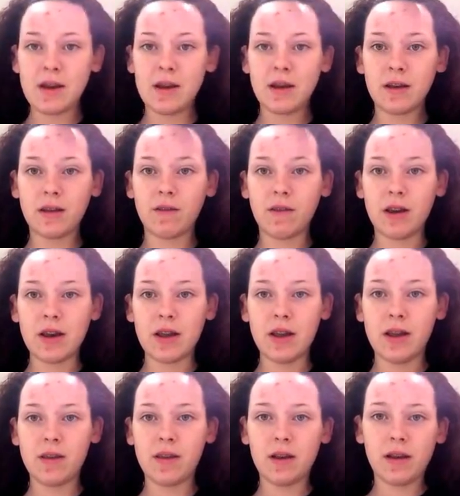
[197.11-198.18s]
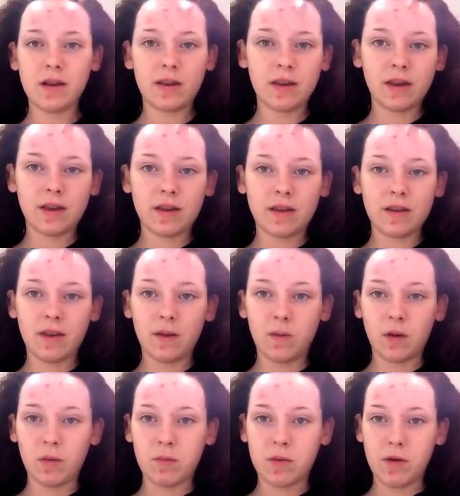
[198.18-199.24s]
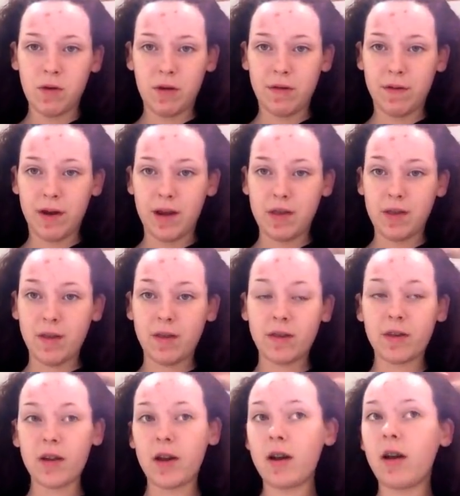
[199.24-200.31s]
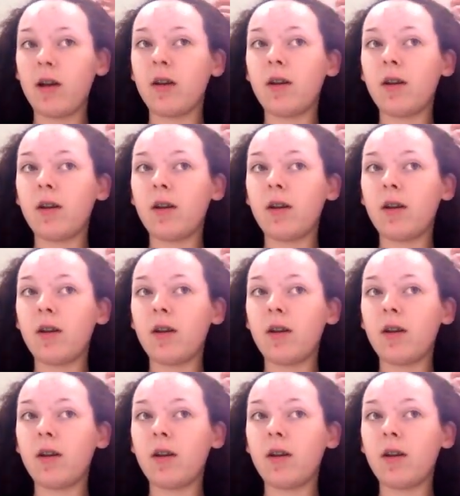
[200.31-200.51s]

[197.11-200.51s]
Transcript: because I find it easier, because then I can see what I'm doing right at the start.